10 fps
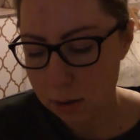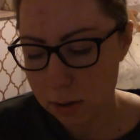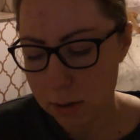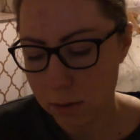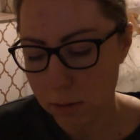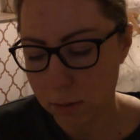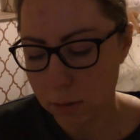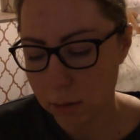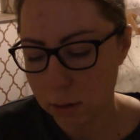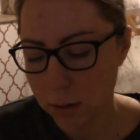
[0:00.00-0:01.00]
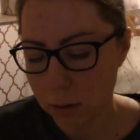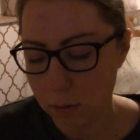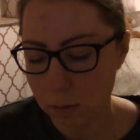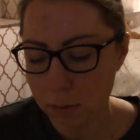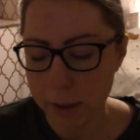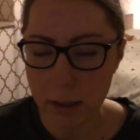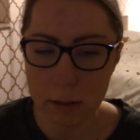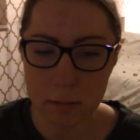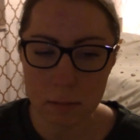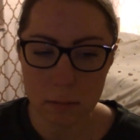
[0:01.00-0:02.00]
So, and the only
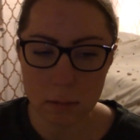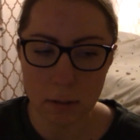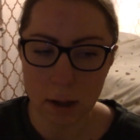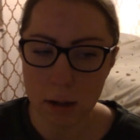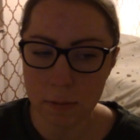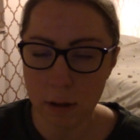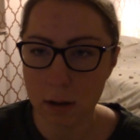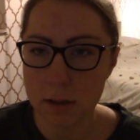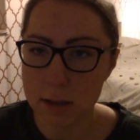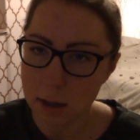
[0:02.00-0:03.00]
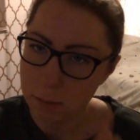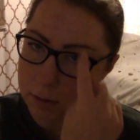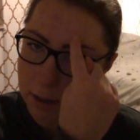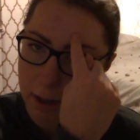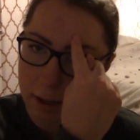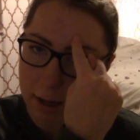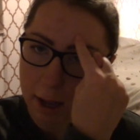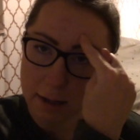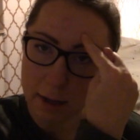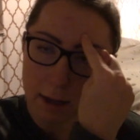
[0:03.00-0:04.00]
negative thing I could say was I had a
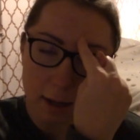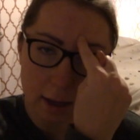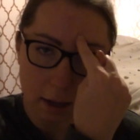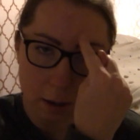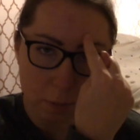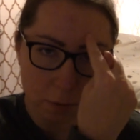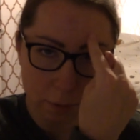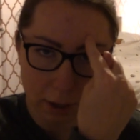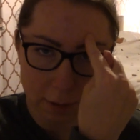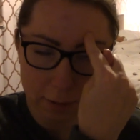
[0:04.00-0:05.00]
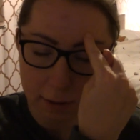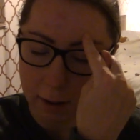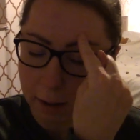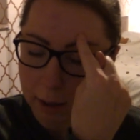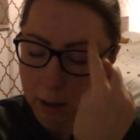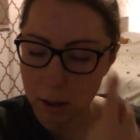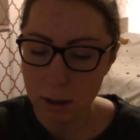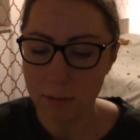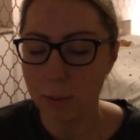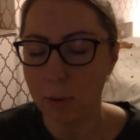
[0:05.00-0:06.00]
headache here above my left eye
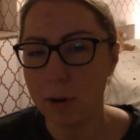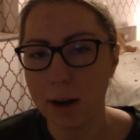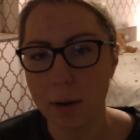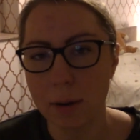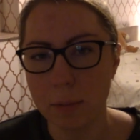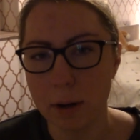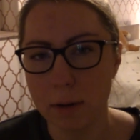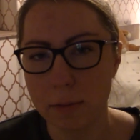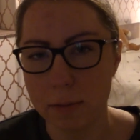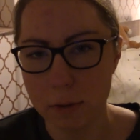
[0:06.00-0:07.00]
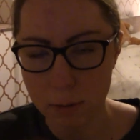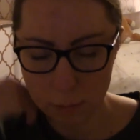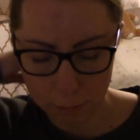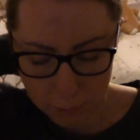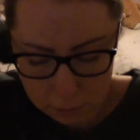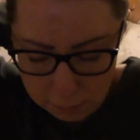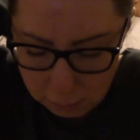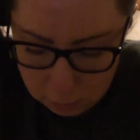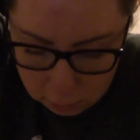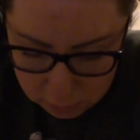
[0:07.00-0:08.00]
for about an hour when I took my first few
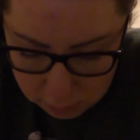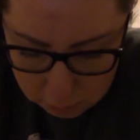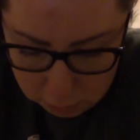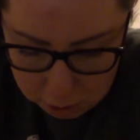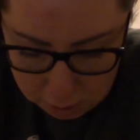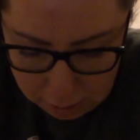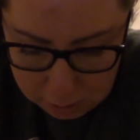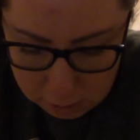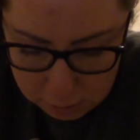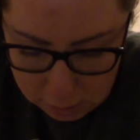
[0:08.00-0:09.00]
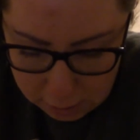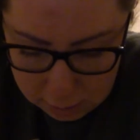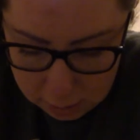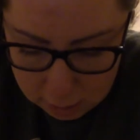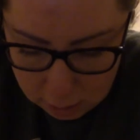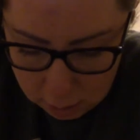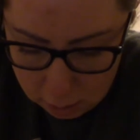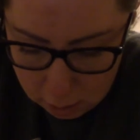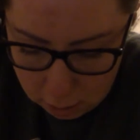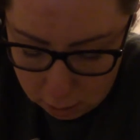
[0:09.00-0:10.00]
doses, which then subsided.
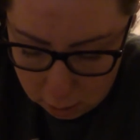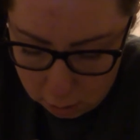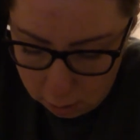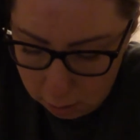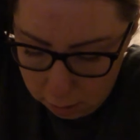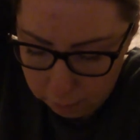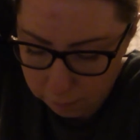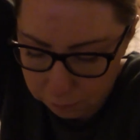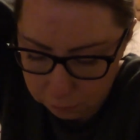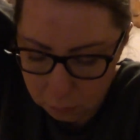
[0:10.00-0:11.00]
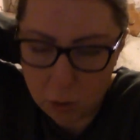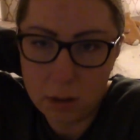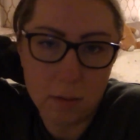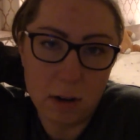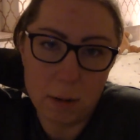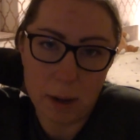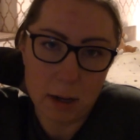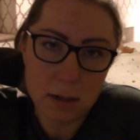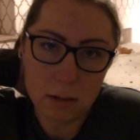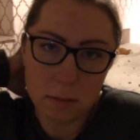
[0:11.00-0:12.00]
Nothing really
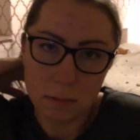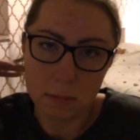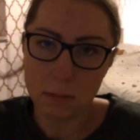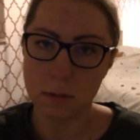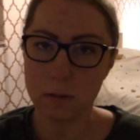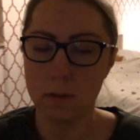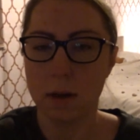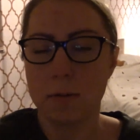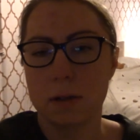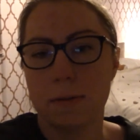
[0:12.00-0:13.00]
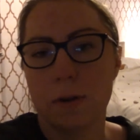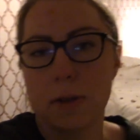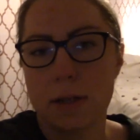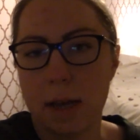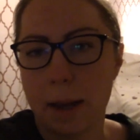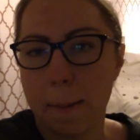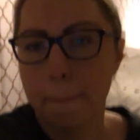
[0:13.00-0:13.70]
bad. So that was the first day.